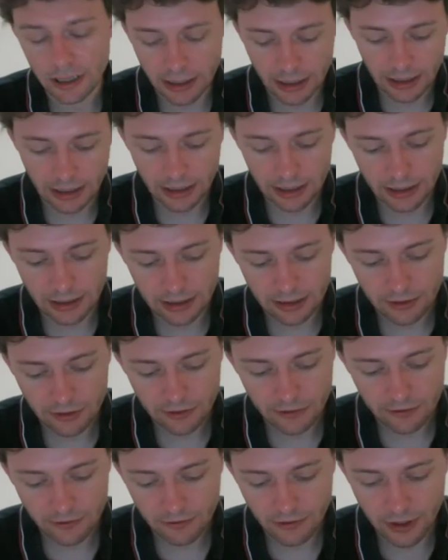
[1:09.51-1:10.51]
and
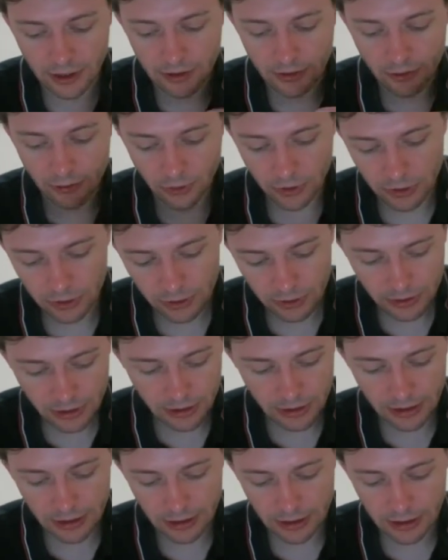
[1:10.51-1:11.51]
find the word
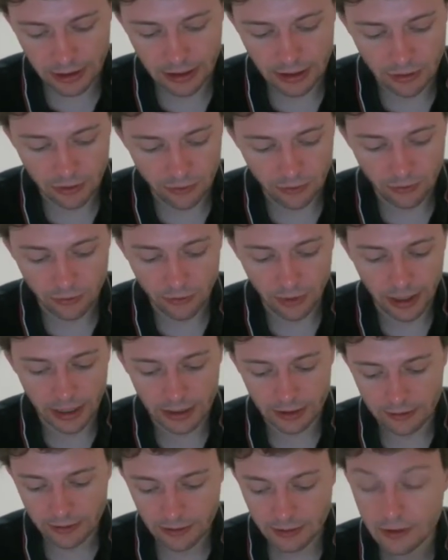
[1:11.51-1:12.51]
and then
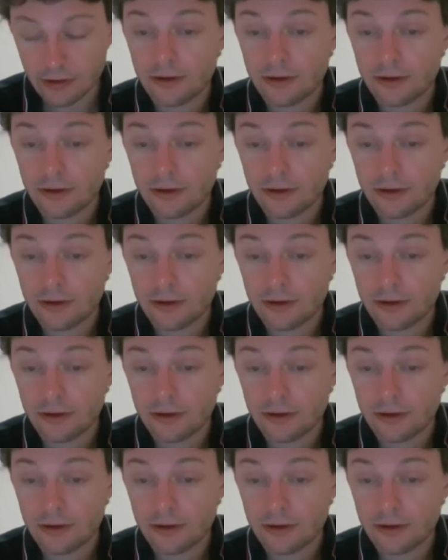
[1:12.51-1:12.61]
write